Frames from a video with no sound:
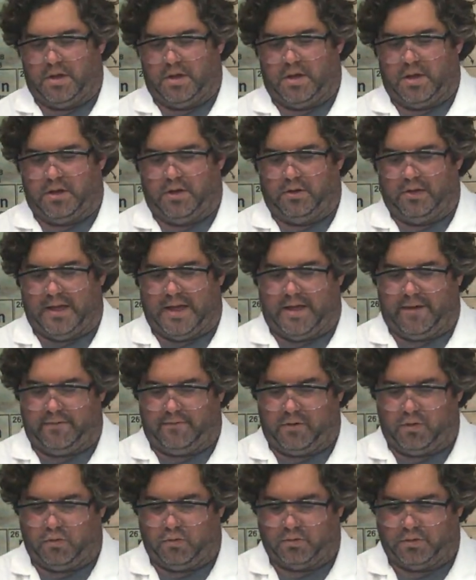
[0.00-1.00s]
and you'll have
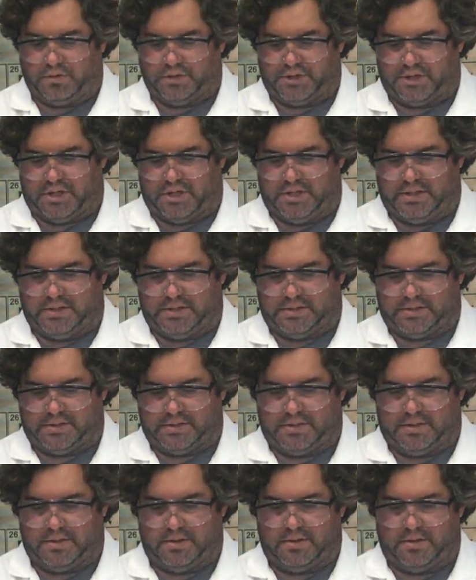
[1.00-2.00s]
cool
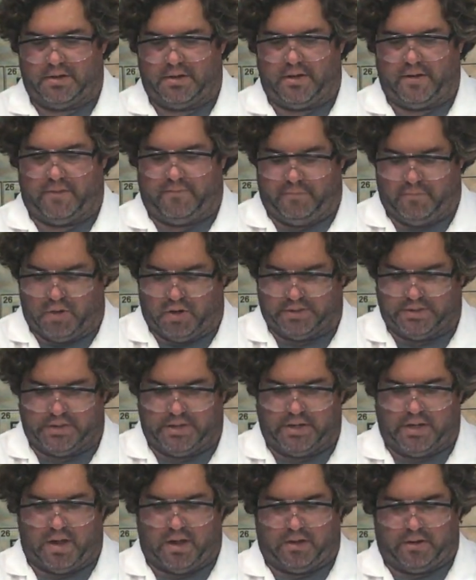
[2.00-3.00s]
sheets of
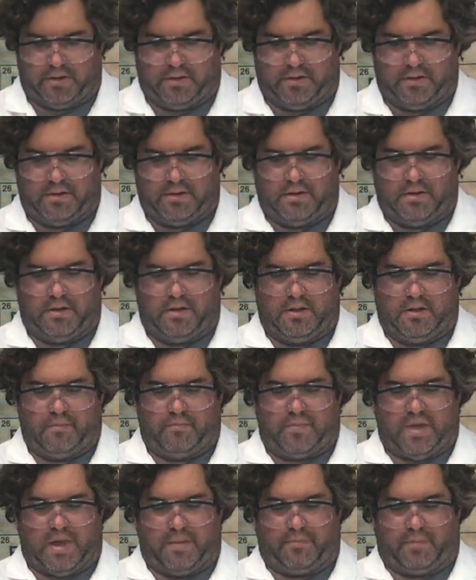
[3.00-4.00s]
multicolored
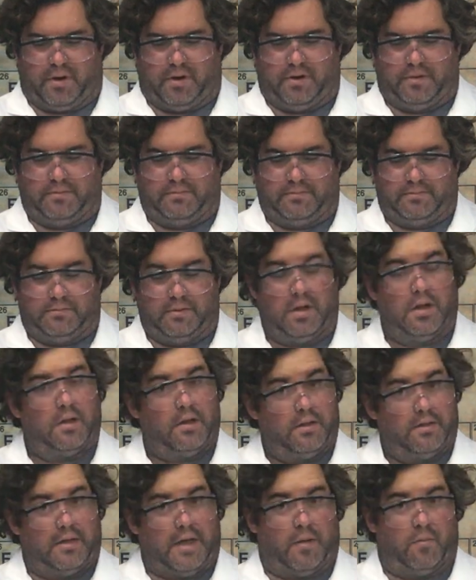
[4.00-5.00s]
paper
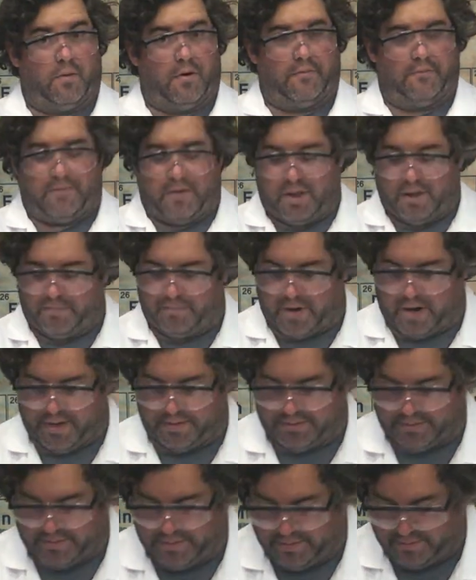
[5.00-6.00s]
that won't fall
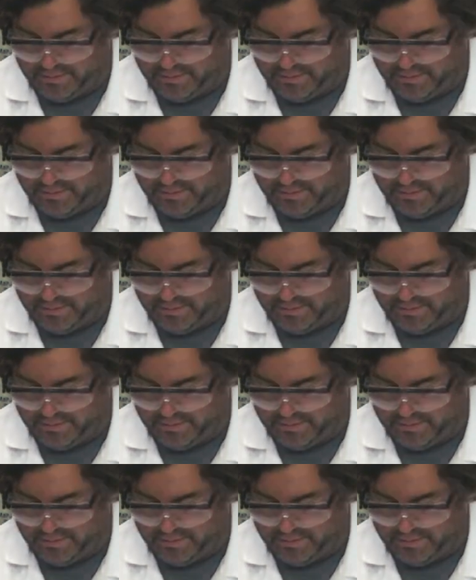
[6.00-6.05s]
apart.